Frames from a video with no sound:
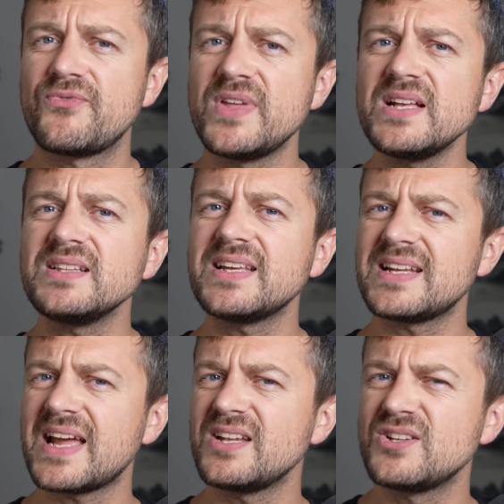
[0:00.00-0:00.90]
feel
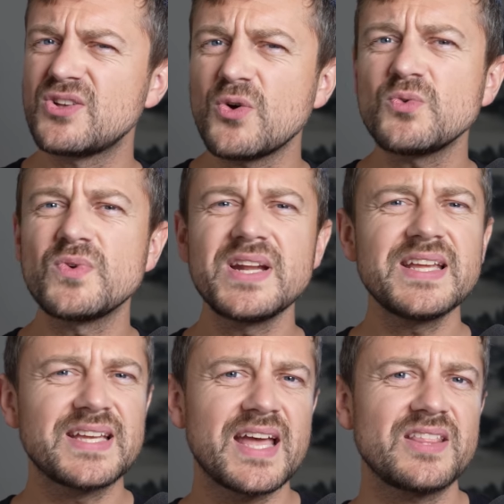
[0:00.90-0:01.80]
that I don't
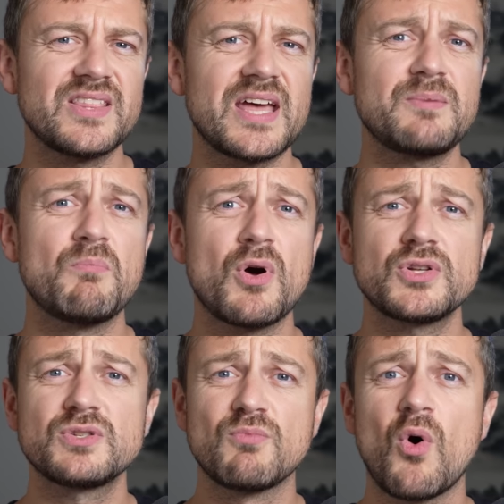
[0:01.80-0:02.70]
really get that
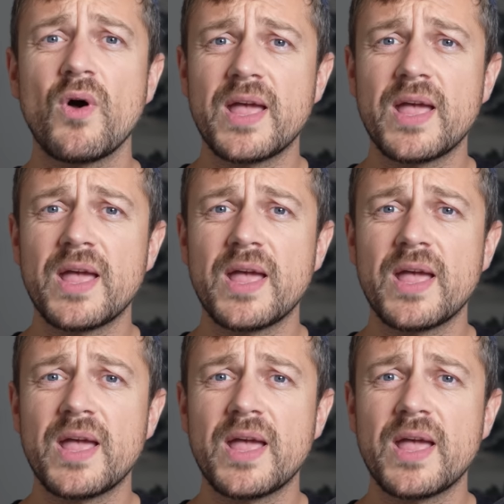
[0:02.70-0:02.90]
much more